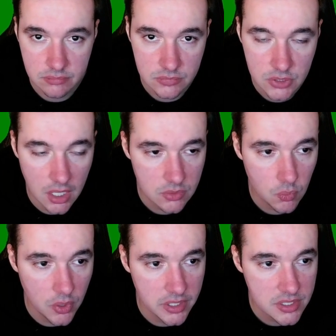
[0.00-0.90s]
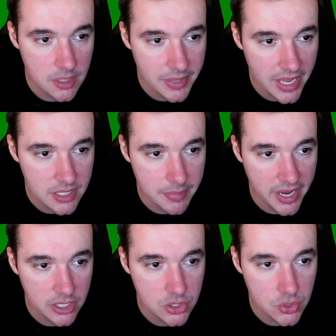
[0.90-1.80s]
.1 subnet
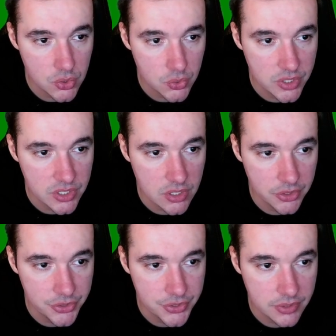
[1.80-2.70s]
back to this other